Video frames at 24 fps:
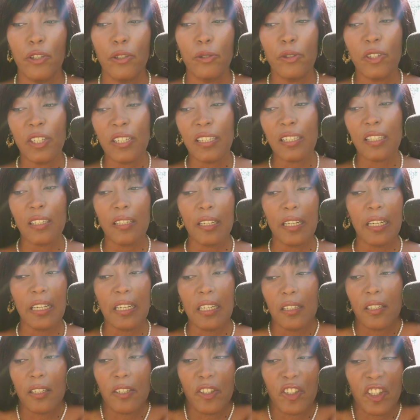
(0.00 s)
You just
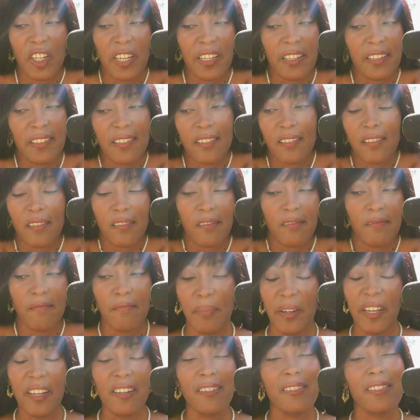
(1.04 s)
need to just
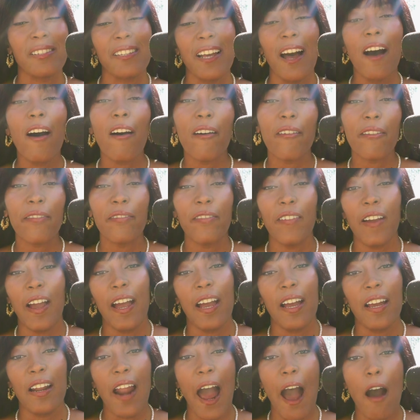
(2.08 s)
be yourself
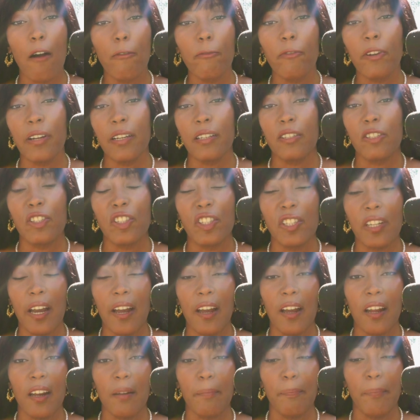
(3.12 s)
and outreach
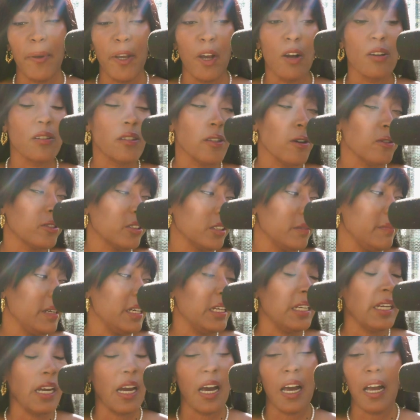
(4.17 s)
and be on social
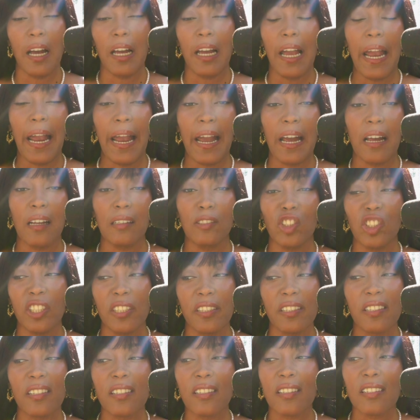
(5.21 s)
media and
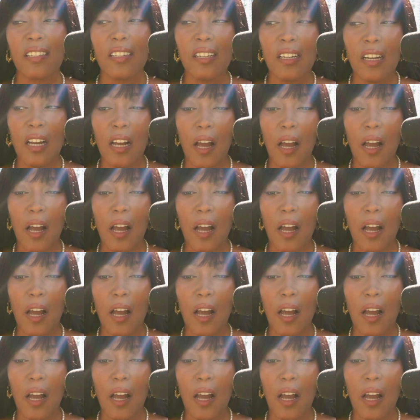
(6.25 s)
just